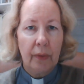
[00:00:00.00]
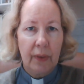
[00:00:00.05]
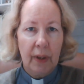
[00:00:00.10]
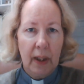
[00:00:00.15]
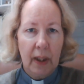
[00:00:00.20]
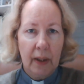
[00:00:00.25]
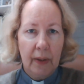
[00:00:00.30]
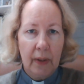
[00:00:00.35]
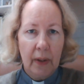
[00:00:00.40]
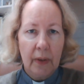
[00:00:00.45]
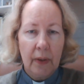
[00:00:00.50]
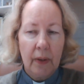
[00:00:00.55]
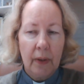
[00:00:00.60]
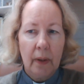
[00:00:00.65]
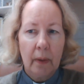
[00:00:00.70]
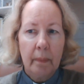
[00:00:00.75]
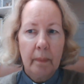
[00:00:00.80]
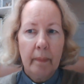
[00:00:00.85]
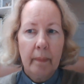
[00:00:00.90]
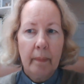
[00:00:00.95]
Jesus,
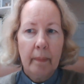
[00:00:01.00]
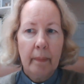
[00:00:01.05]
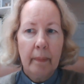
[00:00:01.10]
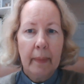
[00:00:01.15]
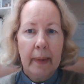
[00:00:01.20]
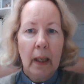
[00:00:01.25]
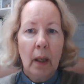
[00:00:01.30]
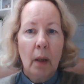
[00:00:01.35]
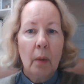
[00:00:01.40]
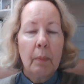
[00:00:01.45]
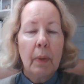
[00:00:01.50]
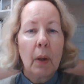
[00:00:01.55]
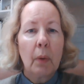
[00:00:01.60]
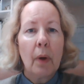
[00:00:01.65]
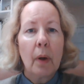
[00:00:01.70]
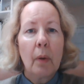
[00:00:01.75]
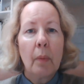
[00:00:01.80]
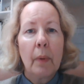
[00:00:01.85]
but we